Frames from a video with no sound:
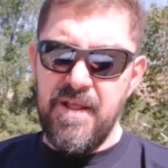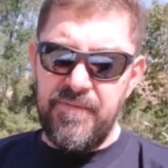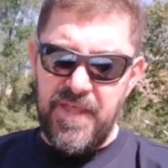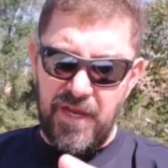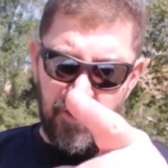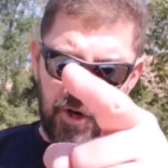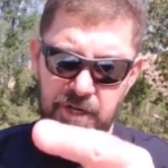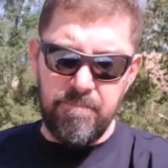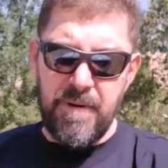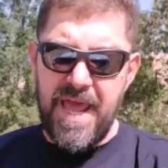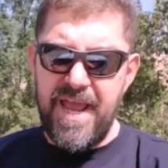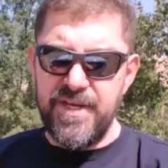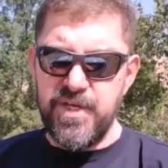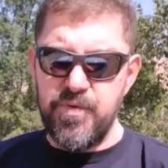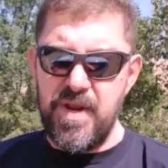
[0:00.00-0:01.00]
The Lord
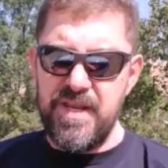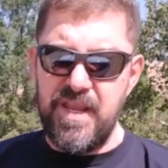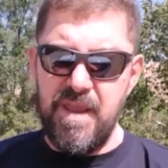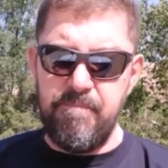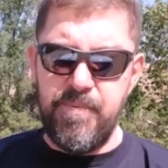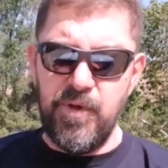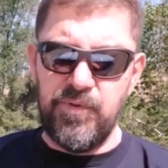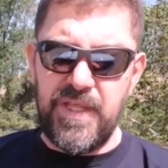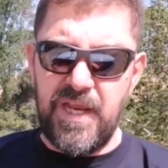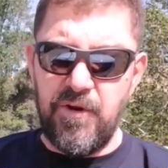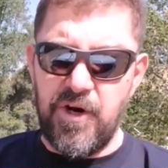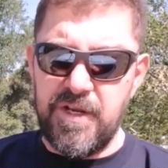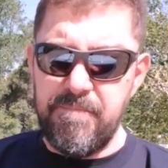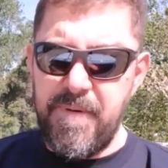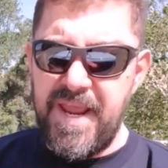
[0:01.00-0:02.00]
bless you and keep you. The
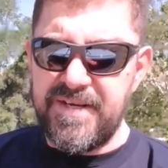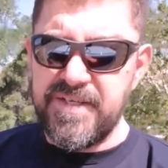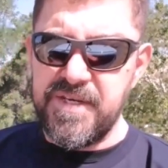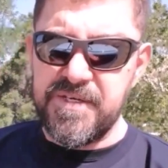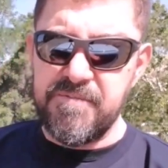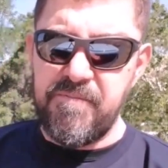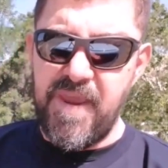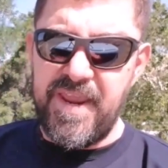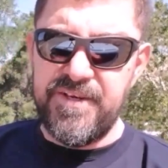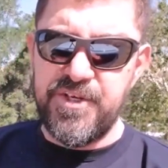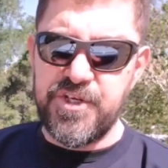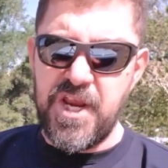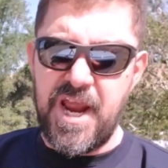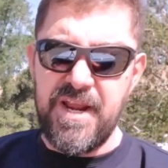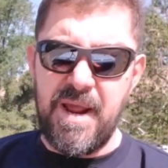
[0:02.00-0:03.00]
Lord makes his face
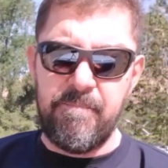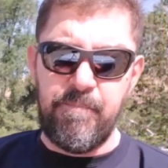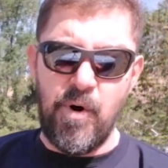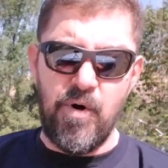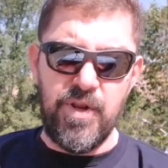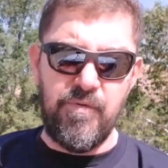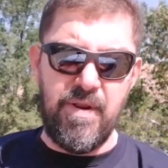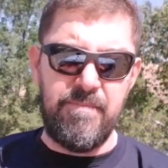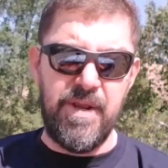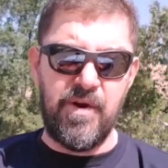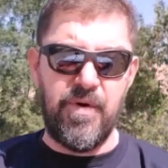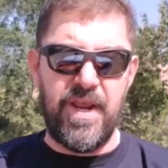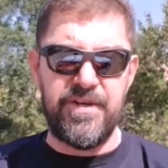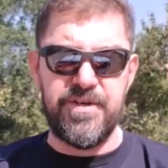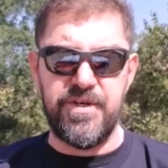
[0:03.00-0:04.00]
shine upon you and be
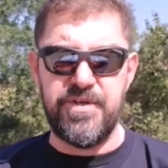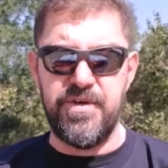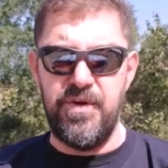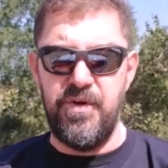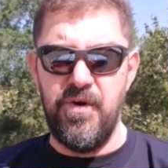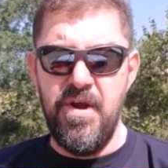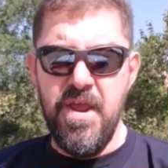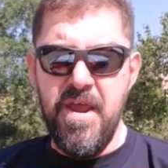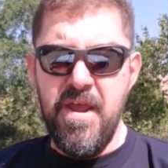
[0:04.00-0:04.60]
gracious to you.